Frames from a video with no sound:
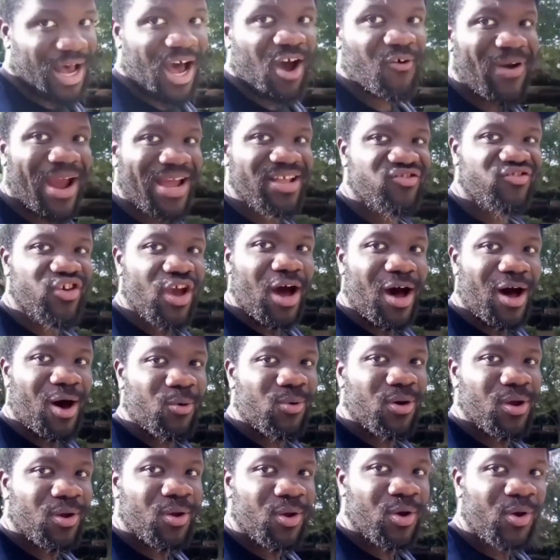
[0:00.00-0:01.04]
All right, y'all,
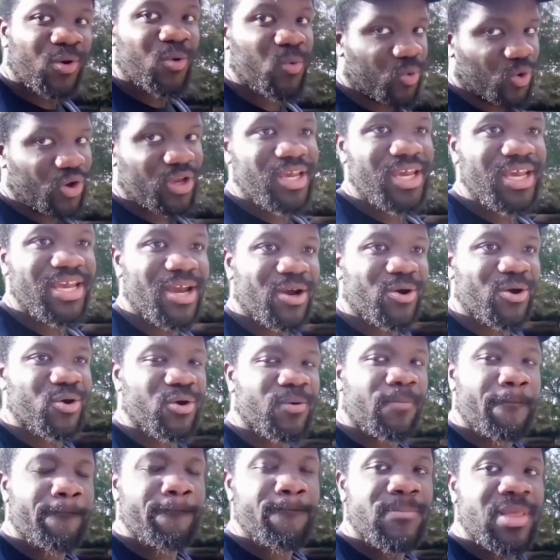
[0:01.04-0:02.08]
we're here
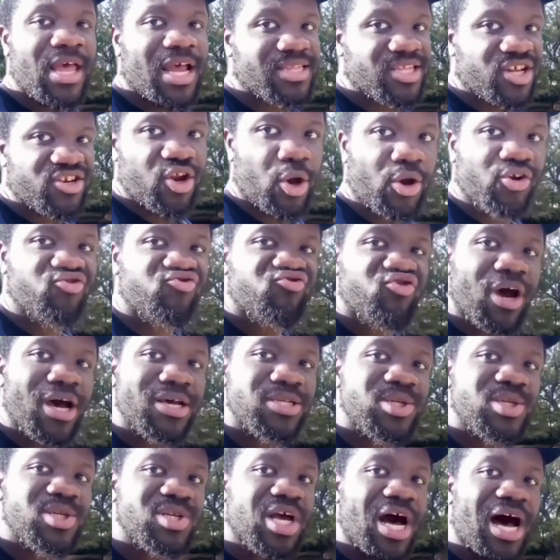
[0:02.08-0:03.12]
at the North
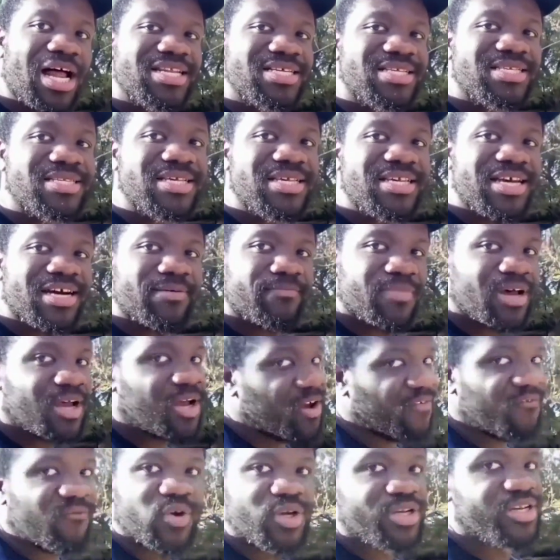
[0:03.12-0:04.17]
Charleston Coliseum
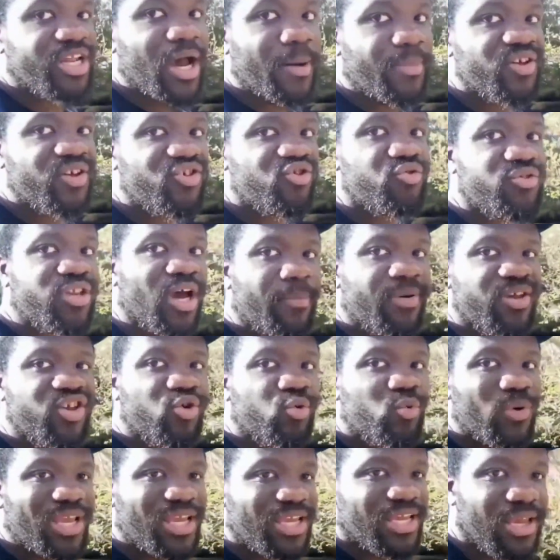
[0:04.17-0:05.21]
for
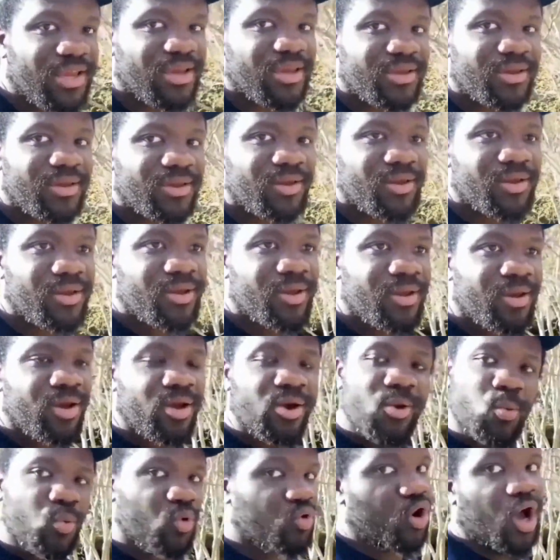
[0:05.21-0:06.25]
WWE.
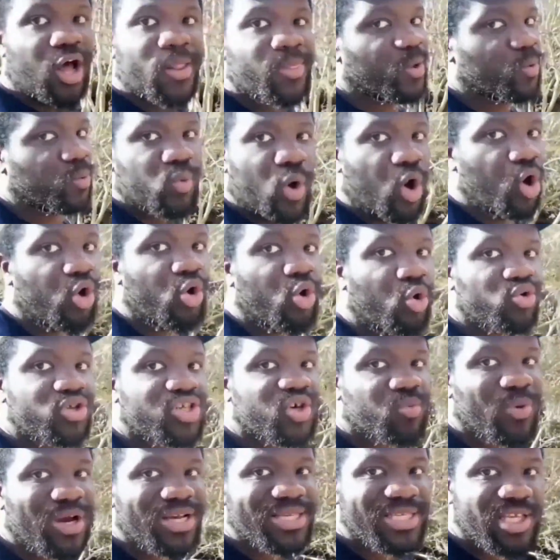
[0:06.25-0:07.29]
We're on the road
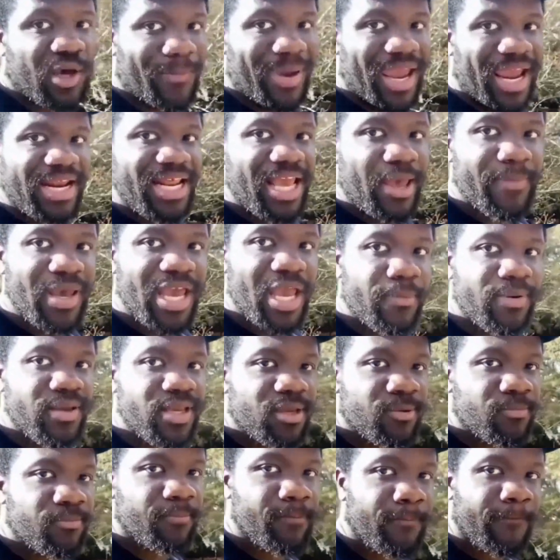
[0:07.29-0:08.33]
to WrestleMania,
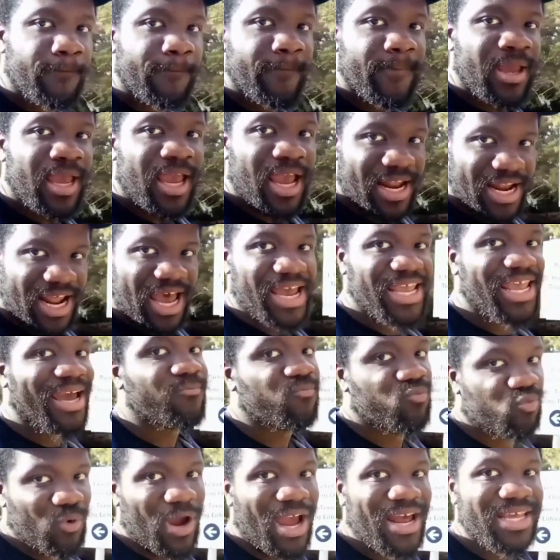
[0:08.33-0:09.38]
baby, and I
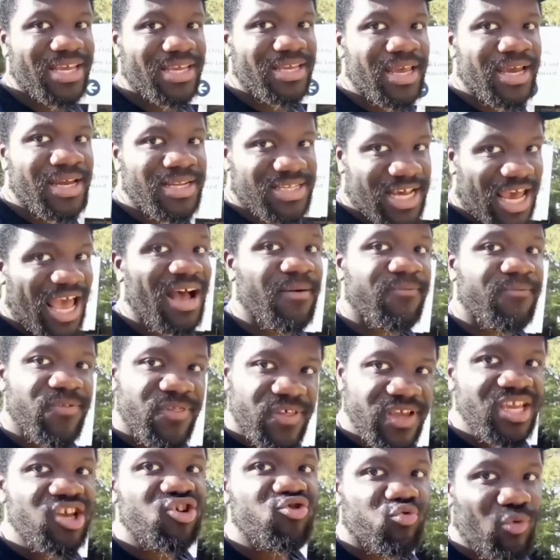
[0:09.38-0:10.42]
am ready to have
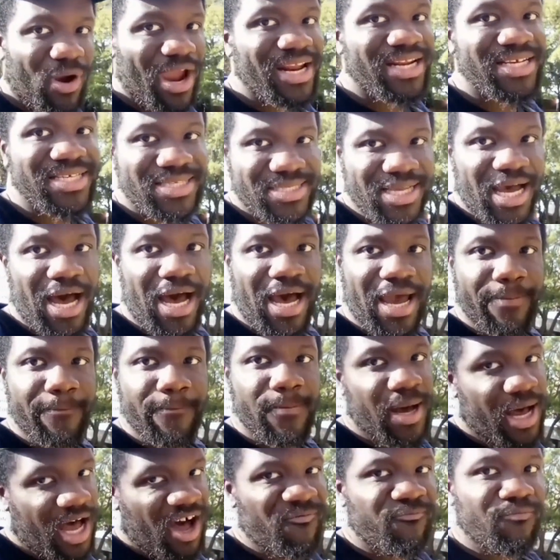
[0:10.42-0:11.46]
the greatest time
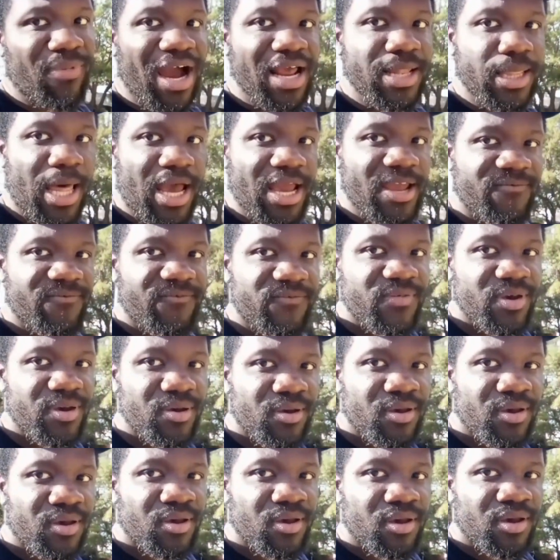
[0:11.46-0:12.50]
of my life.
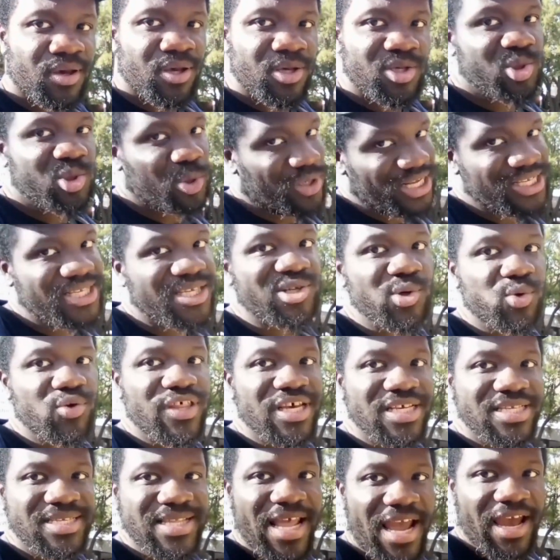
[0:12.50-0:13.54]
So let's do
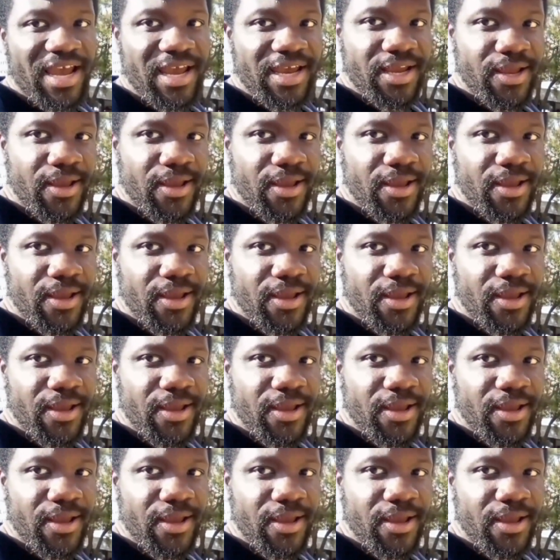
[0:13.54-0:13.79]
this thing.